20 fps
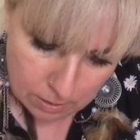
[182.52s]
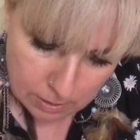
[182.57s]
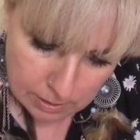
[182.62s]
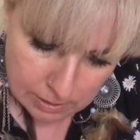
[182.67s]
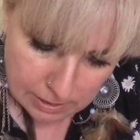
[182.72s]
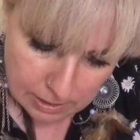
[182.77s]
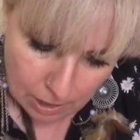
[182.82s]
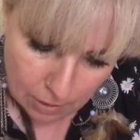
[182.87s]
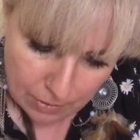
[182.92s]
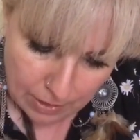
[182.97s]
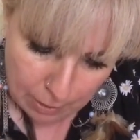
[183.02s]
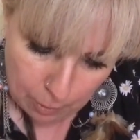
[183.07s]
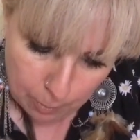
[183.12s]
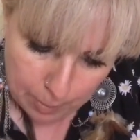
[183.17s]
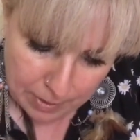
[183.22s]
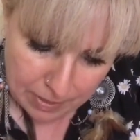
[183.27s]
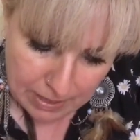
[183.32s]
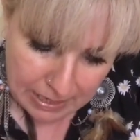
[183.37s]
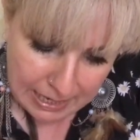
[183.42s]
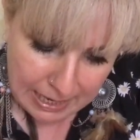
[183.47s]
So that will
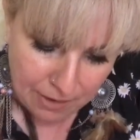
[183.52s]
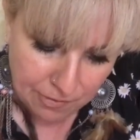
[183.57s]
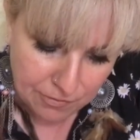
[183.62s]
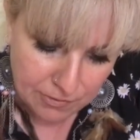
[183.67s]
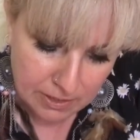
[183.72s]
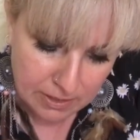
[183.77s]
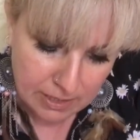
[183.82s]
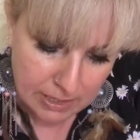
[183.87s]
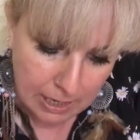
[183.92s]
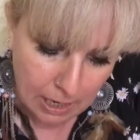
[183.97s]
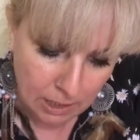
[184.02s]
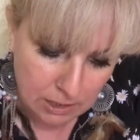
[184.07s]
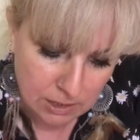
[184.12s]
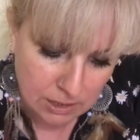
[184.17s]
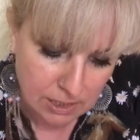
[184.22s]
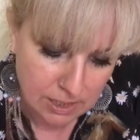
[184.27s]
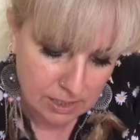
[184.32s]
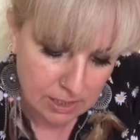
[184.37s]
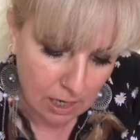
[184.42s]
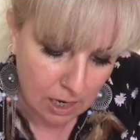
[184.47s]
be the left and the
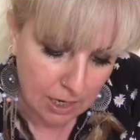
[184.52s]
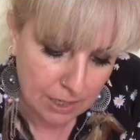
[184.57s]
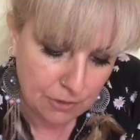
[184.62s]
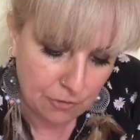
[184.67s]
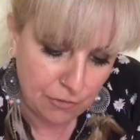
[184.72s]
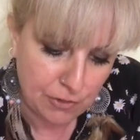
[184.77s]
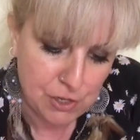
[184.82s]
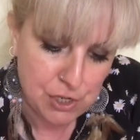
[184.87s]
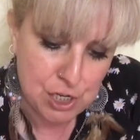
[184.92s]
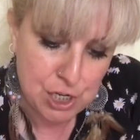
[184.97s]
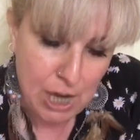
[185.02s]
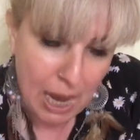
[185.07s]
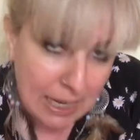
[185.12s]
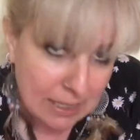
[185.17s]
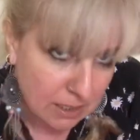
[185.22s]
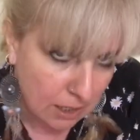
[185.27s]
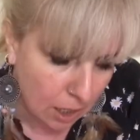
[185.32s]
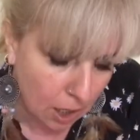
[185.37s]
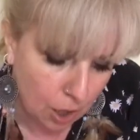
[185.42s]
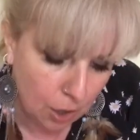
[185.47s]
underside for
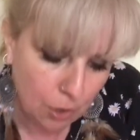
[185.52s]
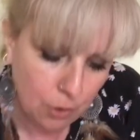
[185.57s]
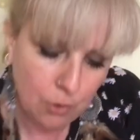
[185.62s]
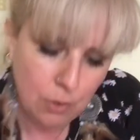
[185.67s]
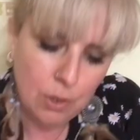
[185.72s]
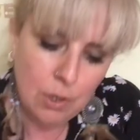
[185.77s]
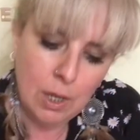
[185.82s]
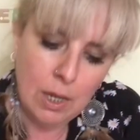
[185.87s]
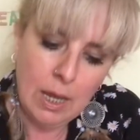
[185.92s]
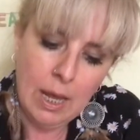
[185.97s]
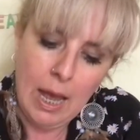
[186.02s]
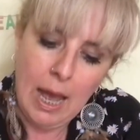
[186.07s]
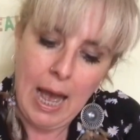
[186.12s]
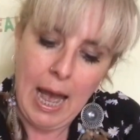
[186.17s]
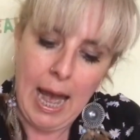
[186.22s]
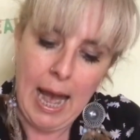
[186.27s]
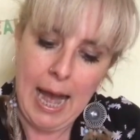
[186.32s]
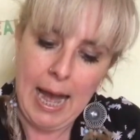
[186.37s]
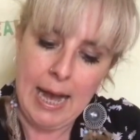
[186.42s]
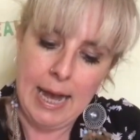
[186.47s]
shadow,
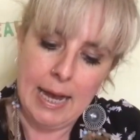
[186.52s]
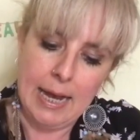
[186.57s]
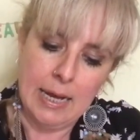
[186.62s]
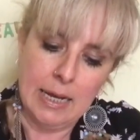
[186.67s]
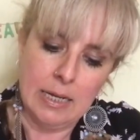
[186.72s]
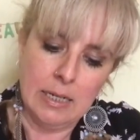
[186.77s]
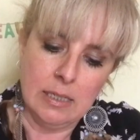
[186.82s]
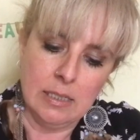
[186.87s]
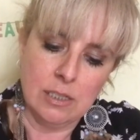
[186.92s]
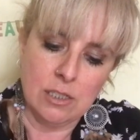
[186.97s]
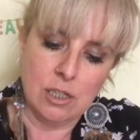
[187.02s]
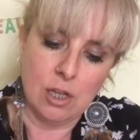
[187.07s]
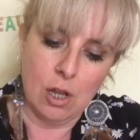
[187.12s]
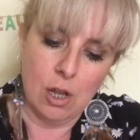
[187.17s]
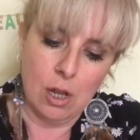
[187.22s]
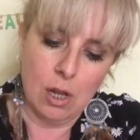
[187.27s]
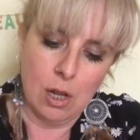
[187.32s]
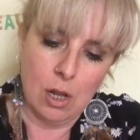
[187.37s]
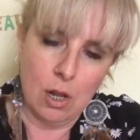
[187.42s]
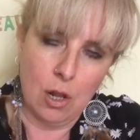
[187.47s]
and
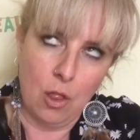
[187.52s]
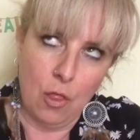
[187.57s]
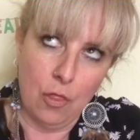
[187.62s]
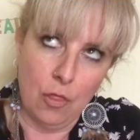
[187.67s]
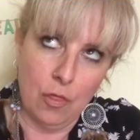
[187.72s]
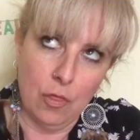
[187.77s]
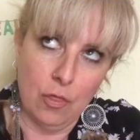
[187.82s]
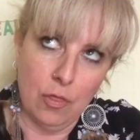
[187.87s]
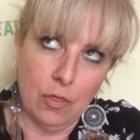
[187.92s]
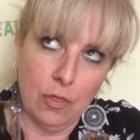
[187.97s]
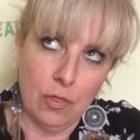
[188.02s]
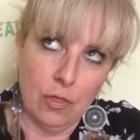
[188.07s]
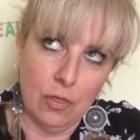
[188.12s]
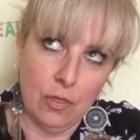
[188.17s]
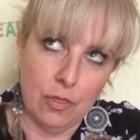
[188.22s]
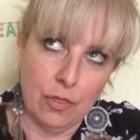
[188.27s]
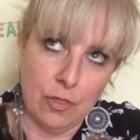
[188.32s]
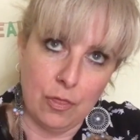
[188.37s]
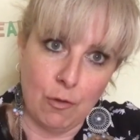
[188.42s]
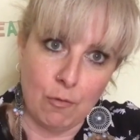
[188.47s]

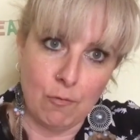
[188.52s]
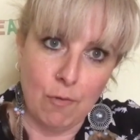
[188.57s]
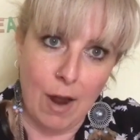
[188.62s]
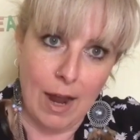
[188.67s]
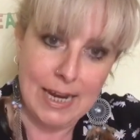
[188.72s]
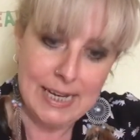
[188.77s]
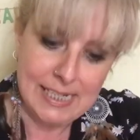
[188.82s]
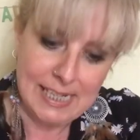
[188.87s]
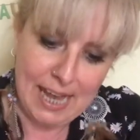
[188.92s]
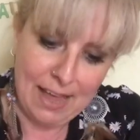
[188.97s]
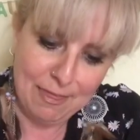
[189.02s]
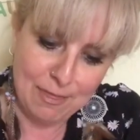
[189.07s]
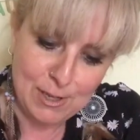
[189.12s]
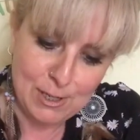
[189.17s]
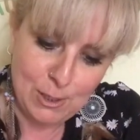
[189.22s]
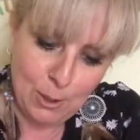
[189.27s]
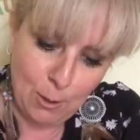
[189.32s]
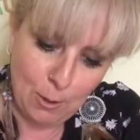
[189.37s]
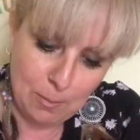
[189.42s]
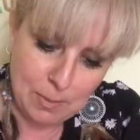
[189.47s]
the right and the
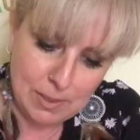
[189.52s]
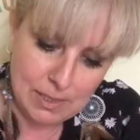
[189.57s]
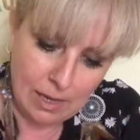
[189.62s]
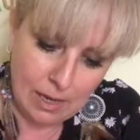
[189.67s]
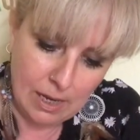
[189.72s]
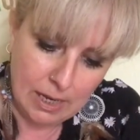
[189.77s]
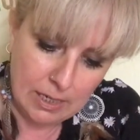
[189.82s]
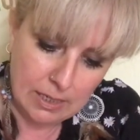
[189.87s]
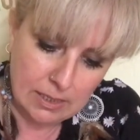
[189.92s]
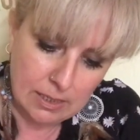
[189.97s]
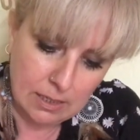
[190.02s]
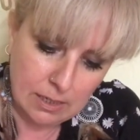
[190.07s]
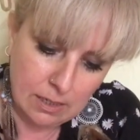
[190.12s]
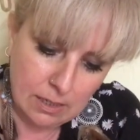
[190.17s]
top side.